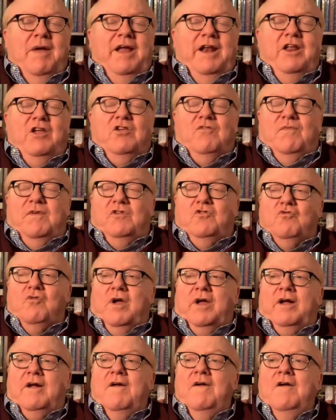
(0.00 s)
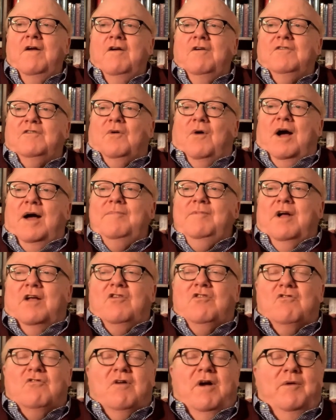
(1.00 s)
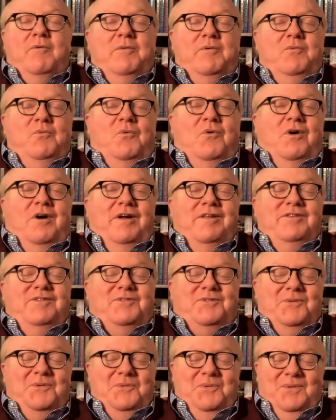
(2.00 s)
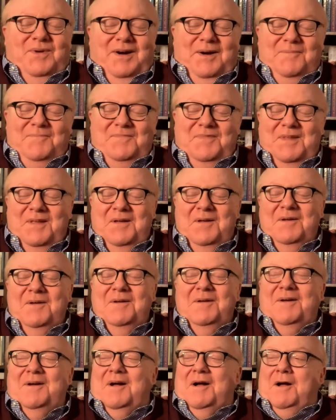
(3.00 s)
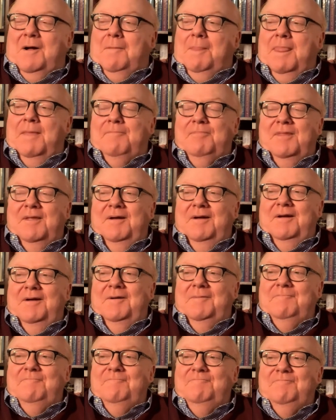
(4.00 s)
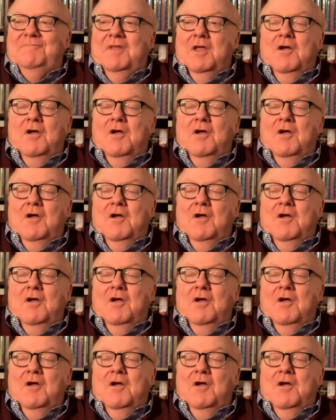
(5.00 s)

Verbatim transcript: managed the trick so I'm not sure I would want to uh, uh, um,